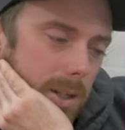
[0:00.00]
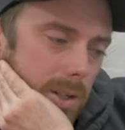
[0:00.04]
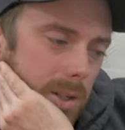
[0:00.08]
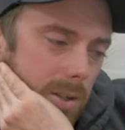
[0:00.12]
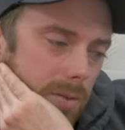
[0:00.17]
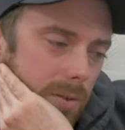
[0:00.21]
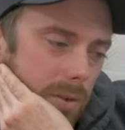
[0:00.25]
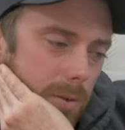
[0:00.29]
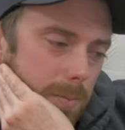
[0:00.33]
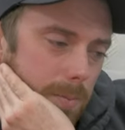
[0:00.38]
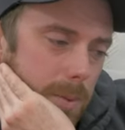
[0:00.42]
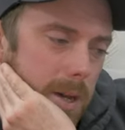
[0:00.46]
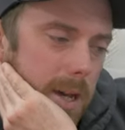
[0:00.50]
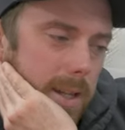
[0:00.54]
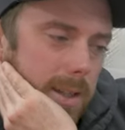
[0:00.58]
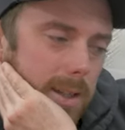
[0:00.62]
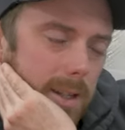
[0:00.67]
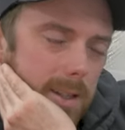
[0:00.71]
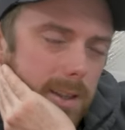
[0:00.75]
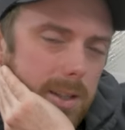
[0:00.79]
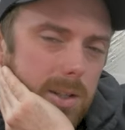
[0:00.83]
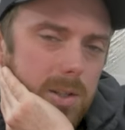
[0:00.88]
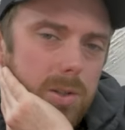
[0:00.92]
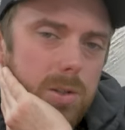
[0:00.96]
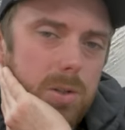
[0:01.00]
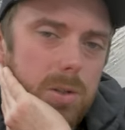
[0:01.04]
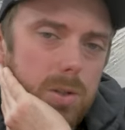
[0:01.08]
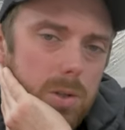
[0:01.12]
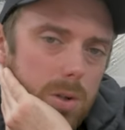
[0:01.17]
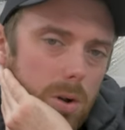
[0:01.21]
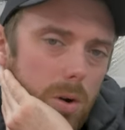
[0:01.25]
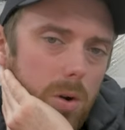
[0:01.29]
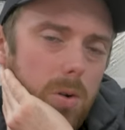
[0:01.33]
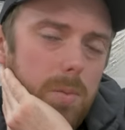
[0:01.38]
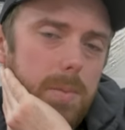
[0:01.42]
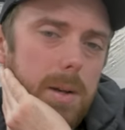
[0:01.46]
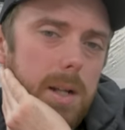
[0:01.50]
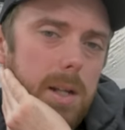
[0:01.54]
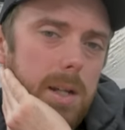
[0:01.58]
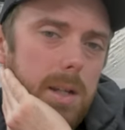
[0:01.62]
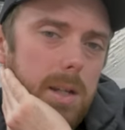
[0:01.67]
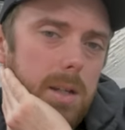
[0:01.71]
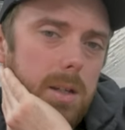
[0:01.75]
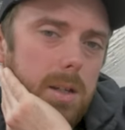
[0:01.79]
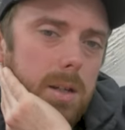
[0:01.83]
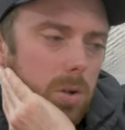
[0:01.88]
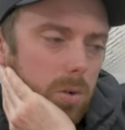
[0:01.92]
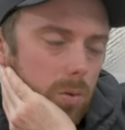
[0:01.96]
I just feel bad. Like, there's so
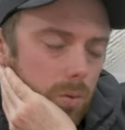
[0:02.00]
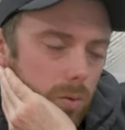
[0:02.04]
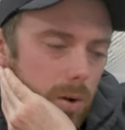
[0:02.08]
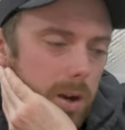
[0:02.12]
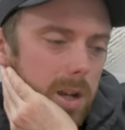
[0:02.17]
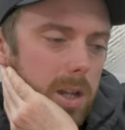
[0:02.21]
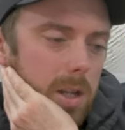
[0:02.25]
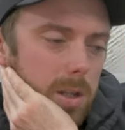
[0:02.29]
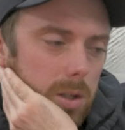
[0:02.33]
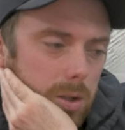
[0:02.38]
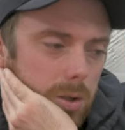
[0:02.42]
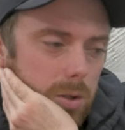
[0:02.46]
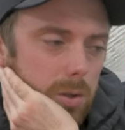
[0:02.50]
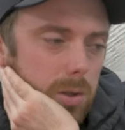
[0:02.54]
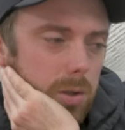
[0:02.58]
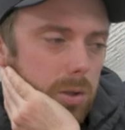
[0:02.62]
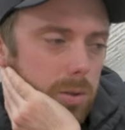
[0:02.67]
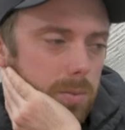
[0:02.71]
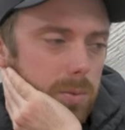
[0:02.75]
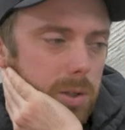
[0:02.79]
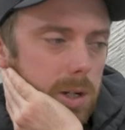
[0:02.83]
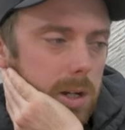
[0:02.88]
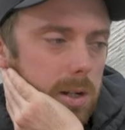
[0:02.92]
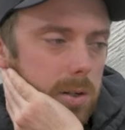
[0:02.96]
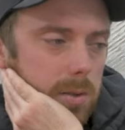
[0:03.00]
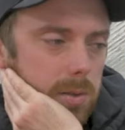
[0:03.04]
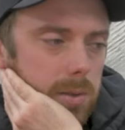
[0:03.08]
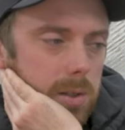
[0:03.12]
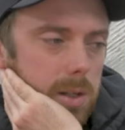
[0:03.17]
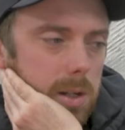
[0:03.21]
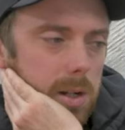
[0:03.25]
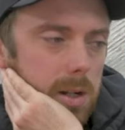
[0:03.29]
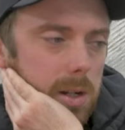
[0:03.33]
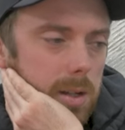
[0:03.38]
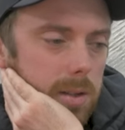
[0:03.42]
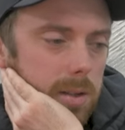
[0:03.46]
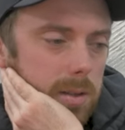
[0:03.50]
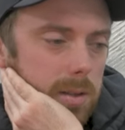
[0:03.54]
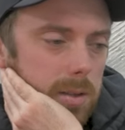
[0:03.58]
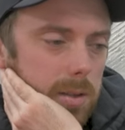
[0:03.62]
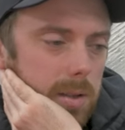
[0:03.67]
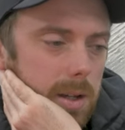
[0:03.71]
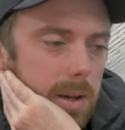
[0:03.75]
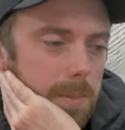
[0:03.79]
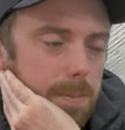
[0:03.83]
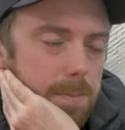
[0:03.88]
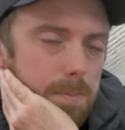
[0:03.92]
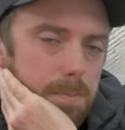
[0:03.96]
many great YouTube channels that
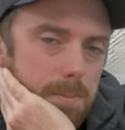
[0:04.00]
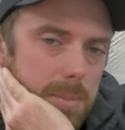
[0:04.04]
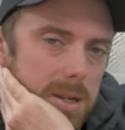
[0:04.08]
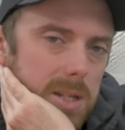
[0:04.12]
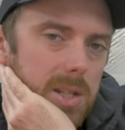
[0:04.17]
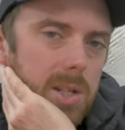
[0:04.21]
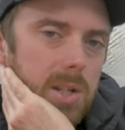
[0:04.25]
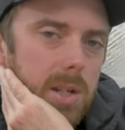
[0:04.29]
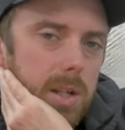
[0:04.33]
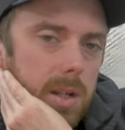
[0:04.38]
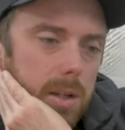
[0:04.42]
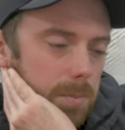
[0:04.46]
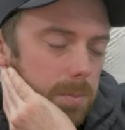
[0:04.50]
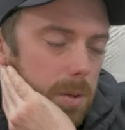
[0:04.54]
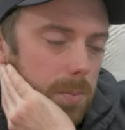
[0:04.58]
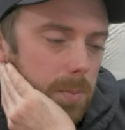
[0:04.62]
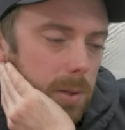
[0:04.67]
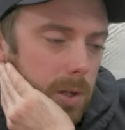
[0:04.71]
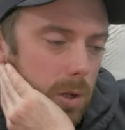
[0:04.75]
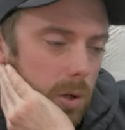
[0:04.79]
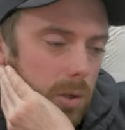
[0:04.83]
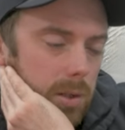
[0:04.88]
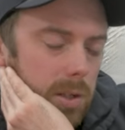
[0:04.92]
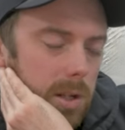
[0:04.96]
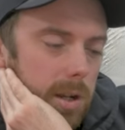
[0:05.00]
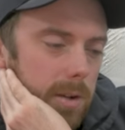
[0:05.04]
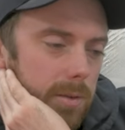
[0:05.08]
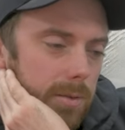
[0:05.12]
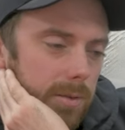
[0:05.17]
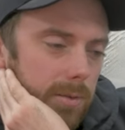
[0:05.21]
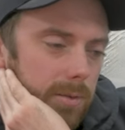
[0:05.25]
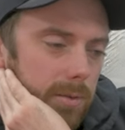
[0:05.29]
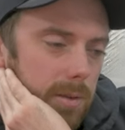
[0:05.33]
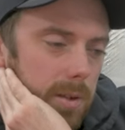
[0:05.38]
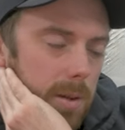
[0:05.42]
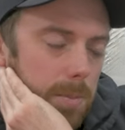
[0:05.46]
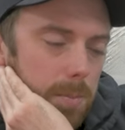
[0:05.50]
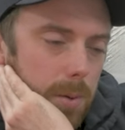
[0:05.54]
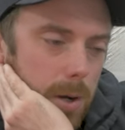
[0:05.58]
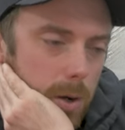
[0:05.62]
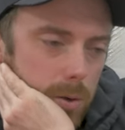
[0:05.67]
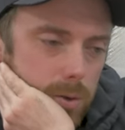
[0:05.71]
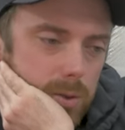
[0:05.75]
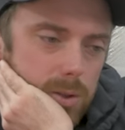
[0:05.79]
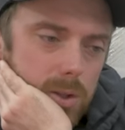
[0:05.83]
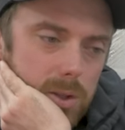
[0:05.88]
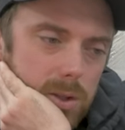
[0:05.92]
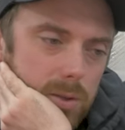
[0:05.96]
I am missing, but because I've
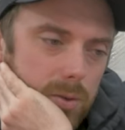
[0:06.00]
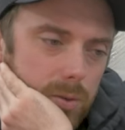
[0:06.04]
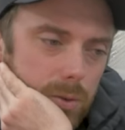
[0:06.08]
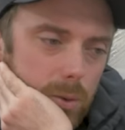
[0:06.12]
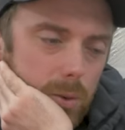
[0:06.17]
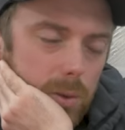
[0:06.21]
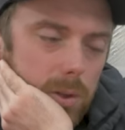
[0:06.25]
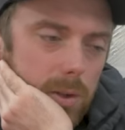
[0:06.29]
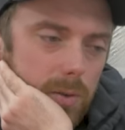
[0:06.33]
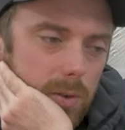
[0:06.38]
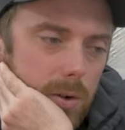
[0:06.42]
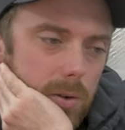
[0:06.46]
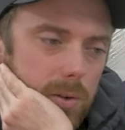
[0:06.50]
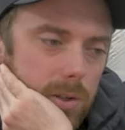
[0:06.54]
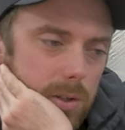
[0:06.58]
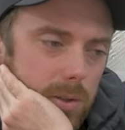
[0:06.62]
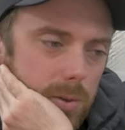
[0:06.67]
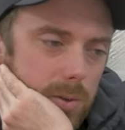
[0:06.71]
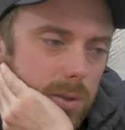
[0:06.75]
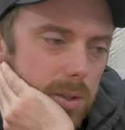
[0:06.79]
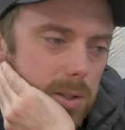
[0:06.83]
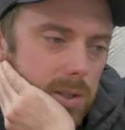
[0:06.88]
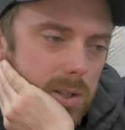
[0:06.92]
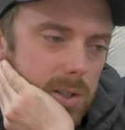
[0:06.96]
imposed this rule of only doing